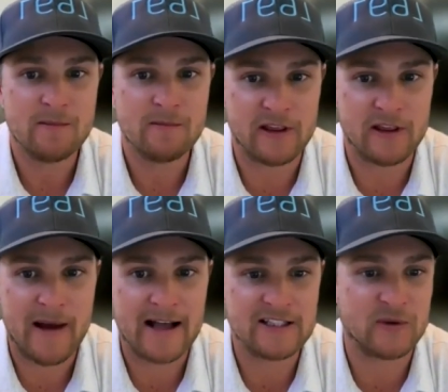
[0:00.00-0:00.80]
But if the
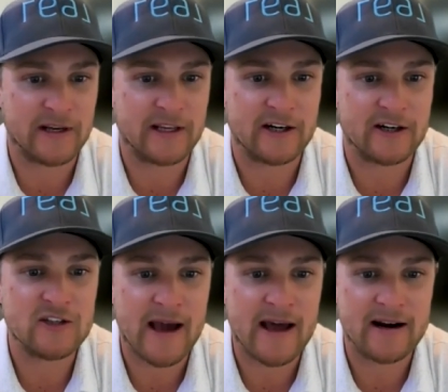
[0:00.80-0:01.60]
past three years
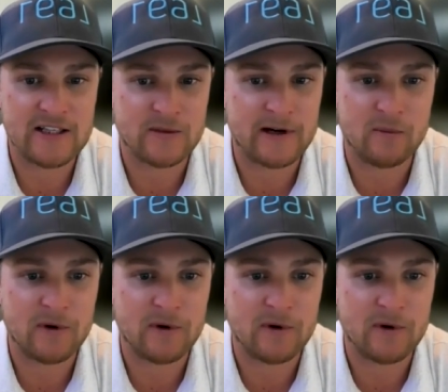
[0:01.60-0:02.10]
you had it as a rental